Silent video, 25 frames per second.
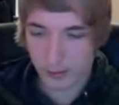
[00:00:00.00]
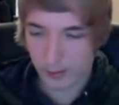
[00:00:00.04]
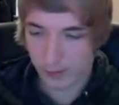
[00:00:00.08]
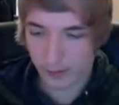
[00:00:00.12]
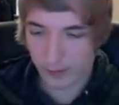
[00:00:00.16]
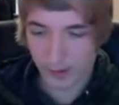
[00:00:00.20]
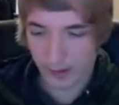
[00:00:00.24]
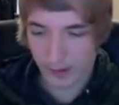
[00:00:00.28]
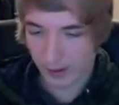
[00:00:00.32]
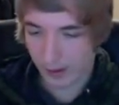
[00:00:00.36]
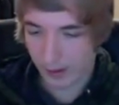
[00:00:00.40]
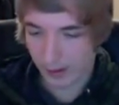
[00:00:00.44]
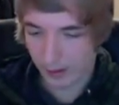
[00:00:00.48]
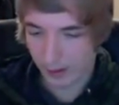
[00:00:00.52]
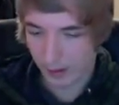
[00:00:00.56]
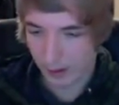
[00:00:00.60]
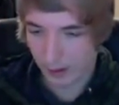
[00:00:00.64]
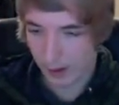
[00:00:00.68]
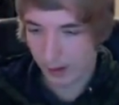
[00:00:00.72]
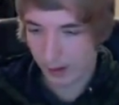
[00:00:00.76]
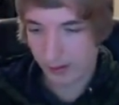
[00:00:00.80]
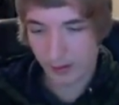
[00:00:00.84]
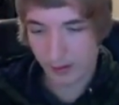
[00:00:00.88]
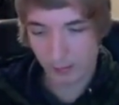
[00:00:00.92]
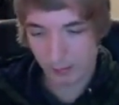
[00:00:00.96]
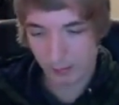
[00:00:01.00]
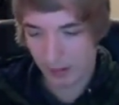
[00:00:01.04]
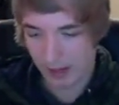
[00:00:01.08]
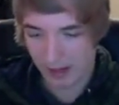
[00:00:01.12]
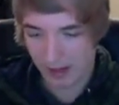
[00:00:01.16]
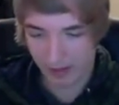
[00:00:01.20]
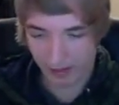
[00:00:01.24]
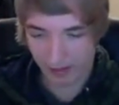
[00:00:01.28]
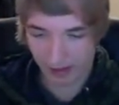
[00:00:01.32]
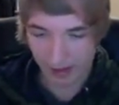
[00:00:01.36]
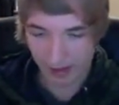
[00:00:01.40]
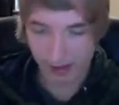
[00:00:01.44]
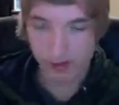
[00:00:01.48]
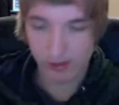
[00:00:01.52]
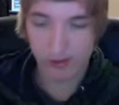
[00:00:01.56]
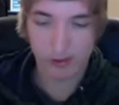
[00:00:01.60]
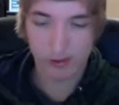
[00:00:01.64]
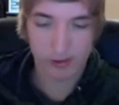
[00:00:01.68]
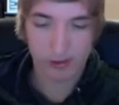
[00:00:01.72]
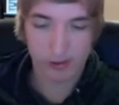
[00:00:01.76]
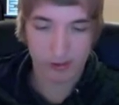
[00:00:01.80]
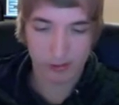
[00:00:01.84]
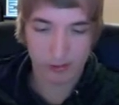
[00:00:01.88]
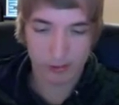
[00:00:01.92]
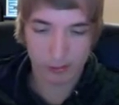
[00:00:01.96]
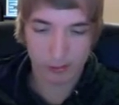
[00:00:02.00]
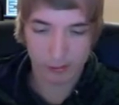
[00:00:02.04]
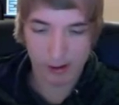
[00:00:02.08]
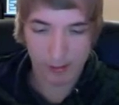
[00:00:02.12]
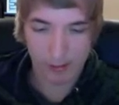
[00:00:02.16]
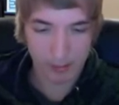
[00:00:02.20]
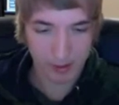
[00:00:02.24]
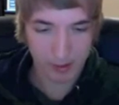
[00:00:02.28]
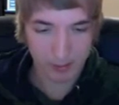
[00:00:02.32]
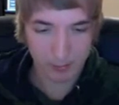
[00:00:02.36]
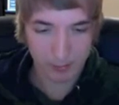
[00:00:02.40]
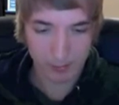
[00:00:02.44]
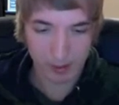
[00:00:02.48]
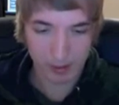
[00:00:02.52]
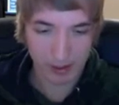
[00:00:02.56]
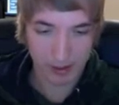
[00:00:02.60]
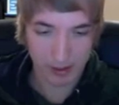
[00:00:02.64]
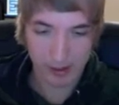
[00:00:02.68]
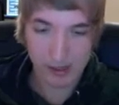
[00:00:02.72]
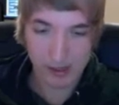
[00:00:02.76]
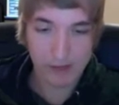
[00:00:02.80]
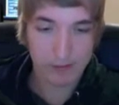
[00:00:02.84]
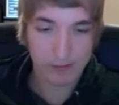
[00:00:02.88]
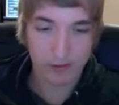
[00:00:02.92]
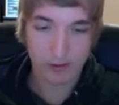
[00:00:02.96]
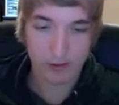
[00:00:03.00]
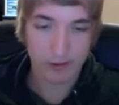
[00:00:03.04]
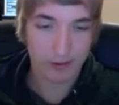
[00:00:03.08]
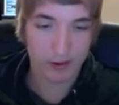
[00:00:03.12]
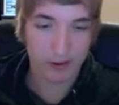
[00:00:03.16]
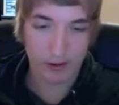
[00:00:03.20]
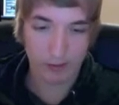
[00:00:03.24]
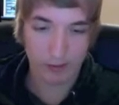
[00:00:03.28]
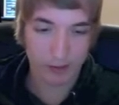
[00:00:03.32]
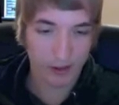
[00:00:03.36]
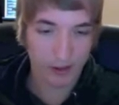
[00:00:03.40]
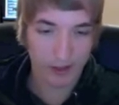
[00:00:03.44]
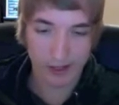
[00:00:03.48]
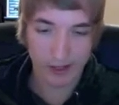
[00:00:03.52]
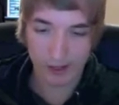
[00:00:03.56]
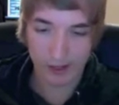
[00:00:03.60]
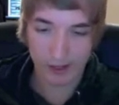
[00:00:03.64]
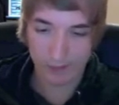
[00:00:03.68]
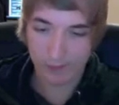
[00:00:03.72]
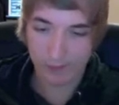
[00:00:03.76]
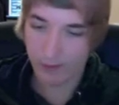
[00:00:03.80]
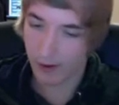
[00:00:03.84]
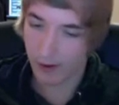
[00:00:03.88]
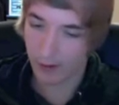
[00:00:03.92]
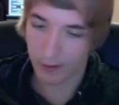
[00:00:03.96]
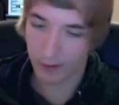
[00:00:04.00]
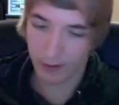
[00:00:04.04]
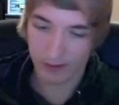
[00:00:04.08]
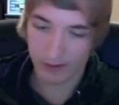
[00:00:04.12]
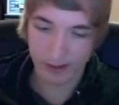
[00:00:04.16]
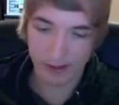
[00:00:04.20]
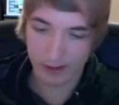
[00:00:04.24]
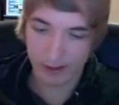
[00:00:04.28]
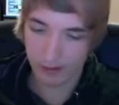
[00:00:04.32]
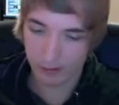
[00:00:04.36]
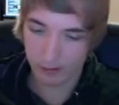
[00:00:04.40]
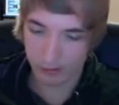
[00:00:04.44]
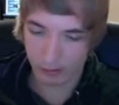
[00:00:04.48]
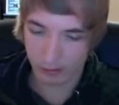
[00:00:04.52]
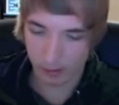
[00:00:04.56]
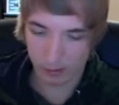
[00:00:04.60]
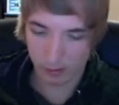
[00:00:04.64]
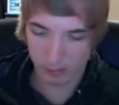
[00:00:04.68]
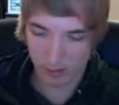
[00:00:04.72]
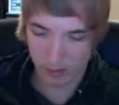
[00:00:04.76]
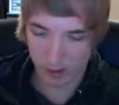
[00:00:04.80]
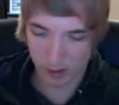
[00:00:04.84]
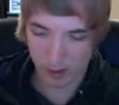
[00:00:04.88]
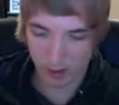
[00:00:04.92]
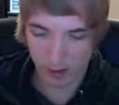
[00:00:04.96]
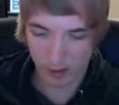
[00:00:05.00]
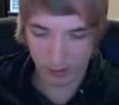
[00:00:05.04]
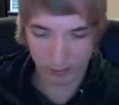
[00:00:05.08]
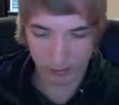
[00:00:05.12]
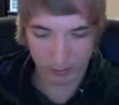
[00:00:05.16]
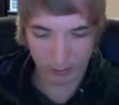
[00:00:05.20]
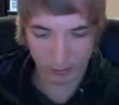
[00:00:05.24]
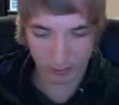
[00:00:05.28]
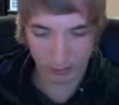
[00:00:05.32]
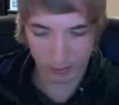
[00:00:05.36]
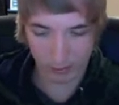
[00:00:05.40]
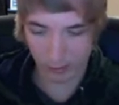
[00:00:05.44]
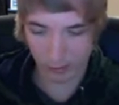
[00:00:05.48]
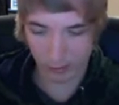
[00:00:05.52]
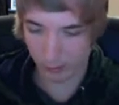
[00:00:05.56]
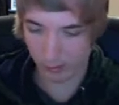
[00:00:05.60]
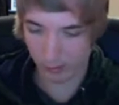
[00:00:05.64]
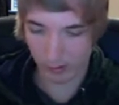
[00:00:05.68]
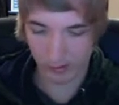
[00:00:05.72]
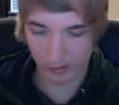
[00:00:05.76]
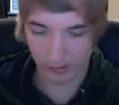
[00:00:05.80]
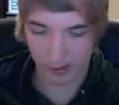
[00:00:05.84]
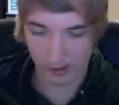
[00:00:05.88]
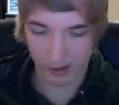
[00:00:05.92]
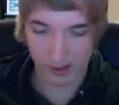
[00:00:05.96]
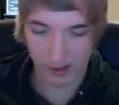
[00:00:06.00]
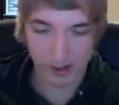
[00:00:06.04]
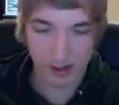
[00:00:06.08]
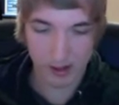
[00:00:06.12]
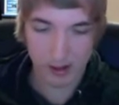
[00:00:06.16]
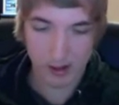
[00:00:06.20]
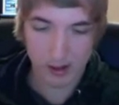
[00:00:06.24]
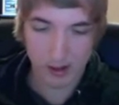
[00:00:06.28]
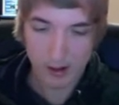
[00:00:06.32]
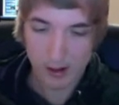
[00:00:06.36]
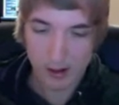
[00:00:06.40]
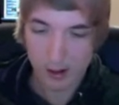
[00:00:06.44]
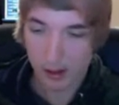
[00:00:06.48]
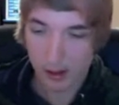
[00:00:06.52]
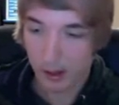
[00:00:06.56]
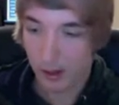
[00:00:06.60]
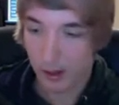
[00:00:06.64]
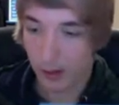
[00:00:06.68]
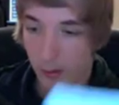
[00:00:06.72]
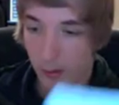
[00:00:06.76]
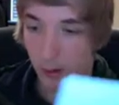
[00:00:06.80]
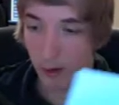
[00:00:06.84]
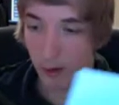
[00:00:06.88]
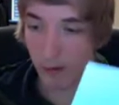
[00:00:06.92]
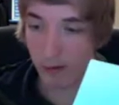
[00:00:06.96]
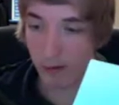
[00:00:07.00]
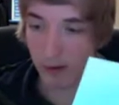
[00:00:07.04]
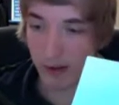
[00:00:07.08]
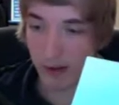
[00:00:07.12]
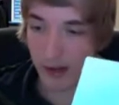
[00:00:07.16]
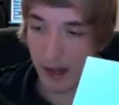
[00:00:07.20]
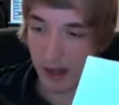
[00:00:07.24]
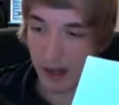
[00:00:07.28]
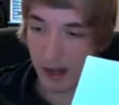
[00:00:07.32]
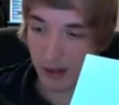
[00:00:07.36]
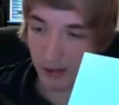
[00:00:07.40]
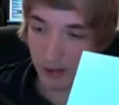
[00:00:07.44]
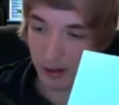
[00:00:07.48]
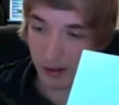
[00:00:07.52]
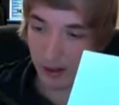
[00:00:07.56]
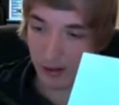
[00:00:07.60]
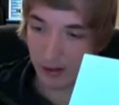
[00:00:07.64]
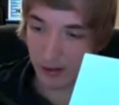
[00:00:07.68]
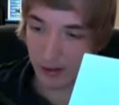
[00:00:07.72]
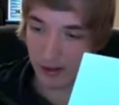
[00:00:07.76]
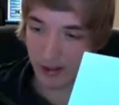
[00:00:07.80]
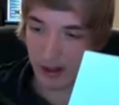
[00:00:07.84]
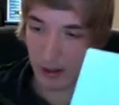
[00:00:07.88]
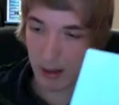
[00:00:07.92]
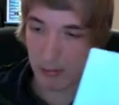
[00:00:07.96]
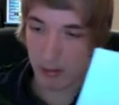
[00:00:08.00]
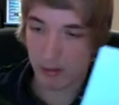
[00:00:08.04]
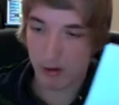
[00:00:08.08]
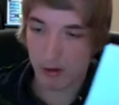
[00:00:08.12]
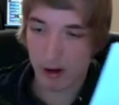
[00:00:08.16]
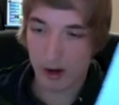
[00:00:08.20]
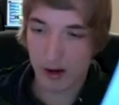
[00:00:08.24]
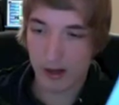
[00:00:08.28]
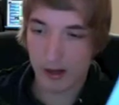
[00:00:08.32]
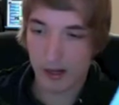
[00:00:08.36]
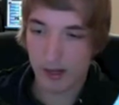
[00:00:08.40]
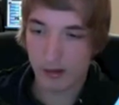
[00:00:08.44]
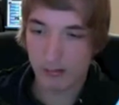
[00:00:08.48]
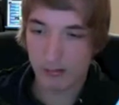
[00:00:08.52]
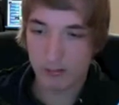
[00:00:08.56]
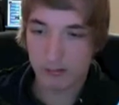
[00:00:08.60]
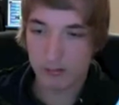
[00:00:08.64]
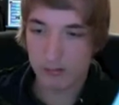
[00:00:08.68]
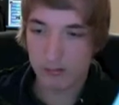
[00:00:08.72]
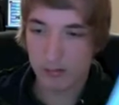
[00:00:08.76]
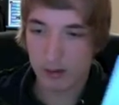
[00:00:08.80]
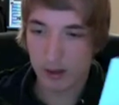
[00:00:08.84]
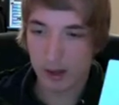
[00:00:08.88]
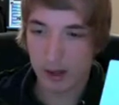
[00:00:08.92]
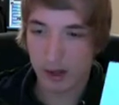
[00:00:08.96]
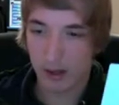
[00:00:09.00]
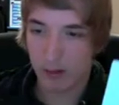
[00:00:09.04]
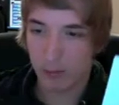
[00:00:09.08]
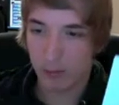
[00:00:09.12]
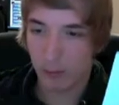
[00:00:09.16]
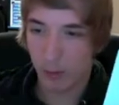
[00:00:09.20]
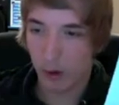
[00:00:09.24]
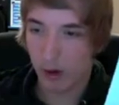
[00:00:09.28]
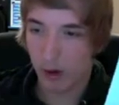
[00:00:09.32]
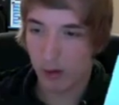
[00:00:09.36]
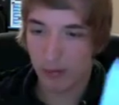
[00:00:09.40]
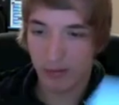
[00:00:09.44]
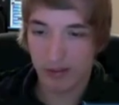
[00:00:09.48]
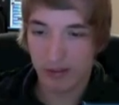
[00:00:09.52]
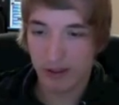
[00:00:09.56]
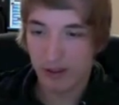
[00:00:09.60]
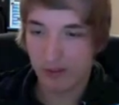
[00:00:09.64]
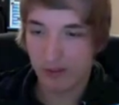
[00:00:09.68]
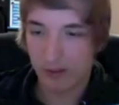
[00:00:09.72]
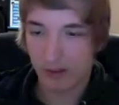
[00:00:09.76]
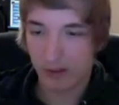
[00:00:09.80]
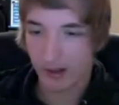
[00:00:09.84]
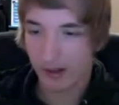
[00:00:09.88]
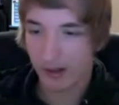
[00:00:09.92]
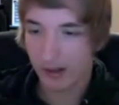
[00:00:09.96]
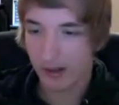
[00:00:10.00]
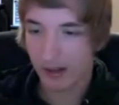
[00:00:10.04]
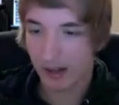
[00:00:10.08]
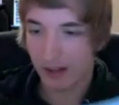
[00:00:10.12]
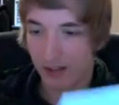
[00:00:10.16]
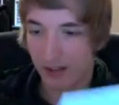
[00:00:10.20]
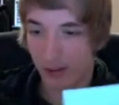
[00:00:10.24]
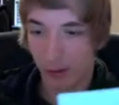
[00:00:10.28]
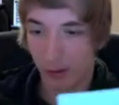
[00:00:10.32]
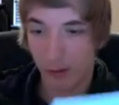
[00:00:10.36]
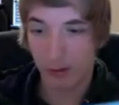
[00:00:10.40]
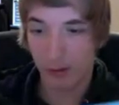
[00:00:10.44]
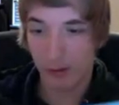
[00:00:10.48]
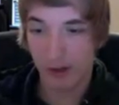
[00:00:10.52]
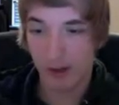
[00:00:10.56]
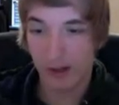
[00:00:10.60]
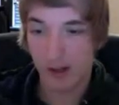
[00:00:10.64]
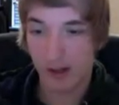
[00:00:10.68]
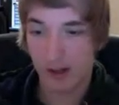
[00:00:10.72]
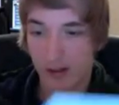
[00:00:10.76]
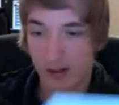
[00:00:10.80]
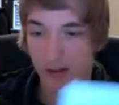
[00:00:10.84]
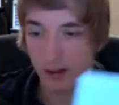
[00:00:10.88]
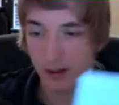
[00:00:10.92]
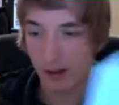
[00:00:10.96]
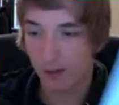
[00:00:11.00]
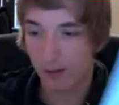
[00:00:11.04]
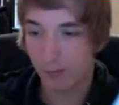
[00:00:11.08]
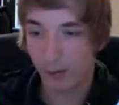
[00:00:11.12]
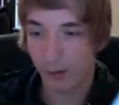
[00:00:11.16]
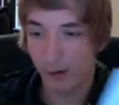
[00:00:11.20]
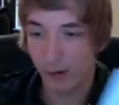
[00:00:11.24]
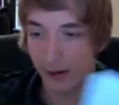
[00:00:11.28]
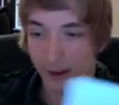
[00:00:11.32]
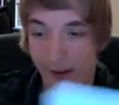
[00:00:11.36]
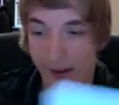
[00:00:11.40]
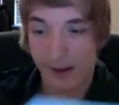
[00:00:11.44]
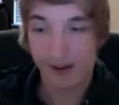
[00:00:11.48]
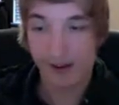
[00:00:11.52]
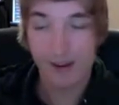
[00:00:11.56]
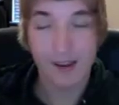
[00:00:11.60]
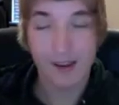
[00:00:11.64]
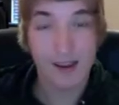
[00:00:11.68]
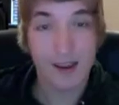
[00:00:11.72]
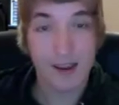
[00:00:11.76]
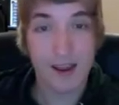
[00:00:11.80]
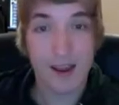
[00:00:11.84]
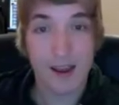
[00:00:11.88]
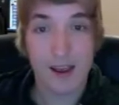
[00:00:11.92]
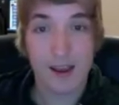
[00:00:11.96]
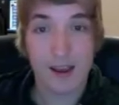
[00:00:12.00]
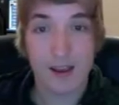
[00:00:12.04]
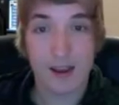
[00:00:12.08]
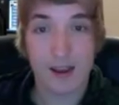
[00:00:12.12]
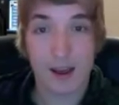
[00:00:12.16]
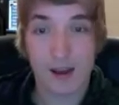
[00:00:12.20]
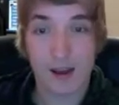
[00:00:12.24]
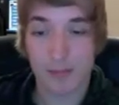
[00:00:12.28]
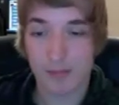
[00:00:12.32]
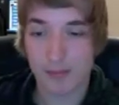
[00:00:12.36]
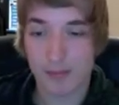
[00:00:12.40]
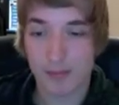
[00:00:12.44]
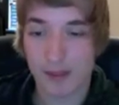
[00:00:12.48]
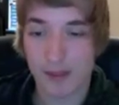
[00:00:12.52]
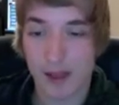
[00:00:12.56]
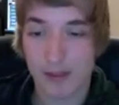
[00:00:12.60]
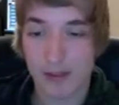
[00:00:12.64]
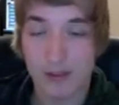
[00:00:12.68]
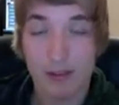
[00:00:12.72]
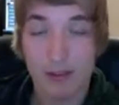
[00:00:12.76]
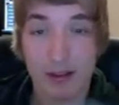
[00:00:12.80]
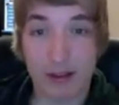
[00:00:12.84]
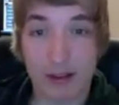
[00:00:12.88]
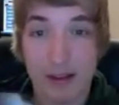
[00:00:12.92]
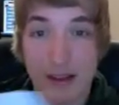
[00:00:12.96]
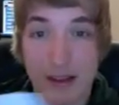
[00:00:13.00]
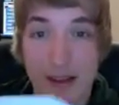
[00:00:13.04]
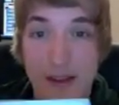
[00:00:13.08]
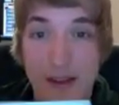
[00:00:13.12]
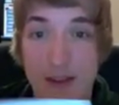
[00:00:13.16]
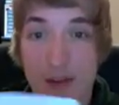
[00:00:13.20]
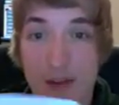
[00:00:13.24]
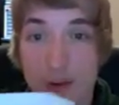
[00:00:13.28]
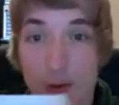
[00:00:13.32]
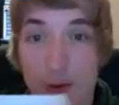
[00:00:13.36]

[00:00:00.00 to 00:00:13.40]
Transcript: there's Plants, Agents, Rabbit, but then even stuff like Infirmities, Frog Monarchs, Dragoonity, Offering Gadget, Samurai, Worms, even Exodia I've put in. These are